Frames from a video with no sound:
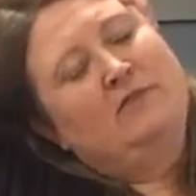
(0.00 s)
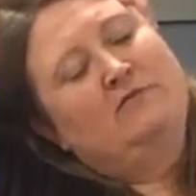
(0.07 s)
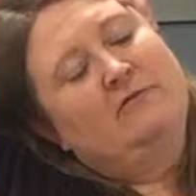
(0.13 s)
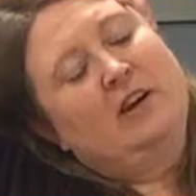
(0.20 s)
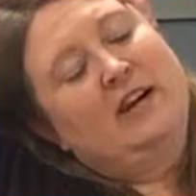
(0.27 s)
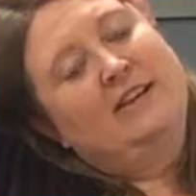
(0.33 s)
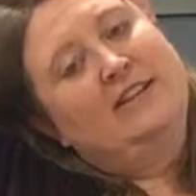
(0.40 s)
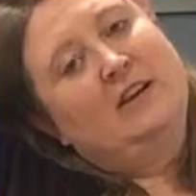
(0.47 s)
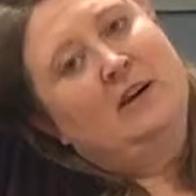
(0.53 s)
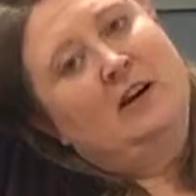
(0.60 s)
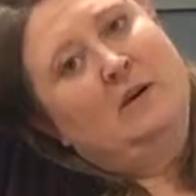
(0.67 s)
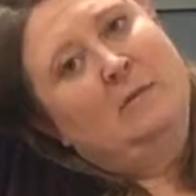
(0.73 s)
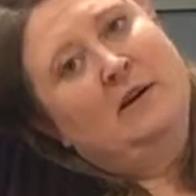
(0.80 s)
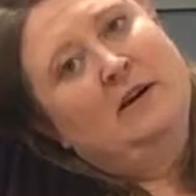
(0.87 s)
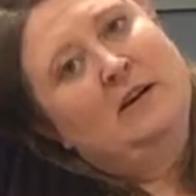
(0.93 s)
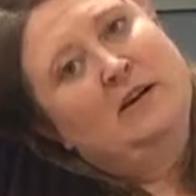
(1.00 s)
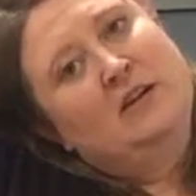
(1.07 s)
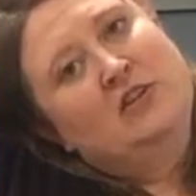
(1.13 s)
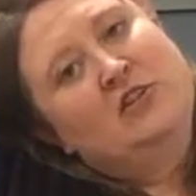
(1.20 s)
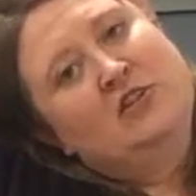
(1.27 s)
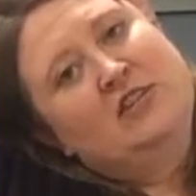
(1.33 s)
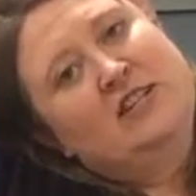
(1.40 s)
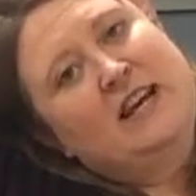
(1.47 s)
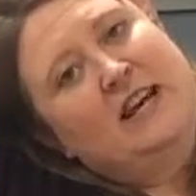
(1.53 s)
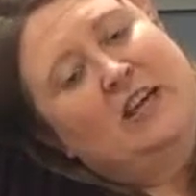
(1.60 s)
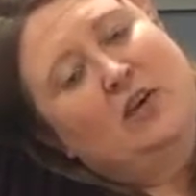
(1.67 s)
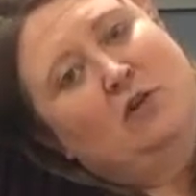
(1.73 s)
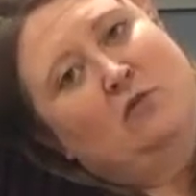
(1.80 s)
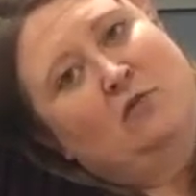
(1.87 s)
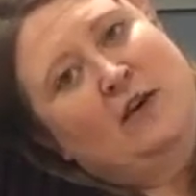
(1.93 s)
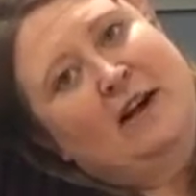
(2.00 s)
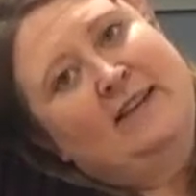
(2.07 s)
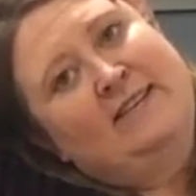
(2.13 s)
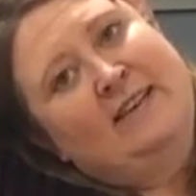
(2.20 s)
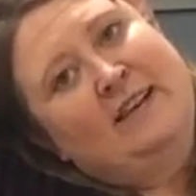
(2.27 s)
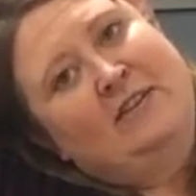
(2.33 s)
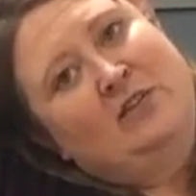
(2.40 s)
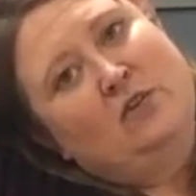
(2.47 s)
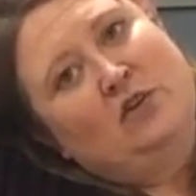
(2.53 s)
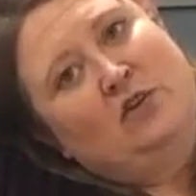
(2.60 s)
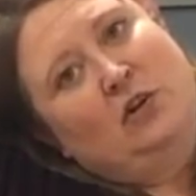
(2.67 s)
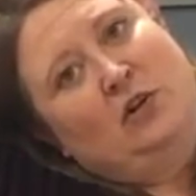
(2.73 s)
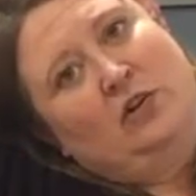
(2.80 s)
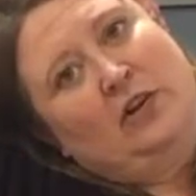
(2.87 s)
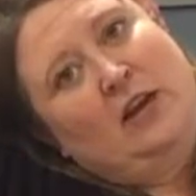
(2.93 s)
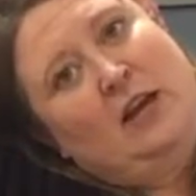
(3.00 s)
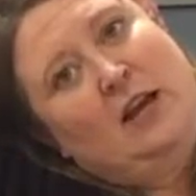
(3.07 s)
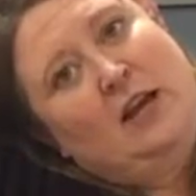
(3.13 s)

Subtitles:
right arm just take your right ear to your shoulder.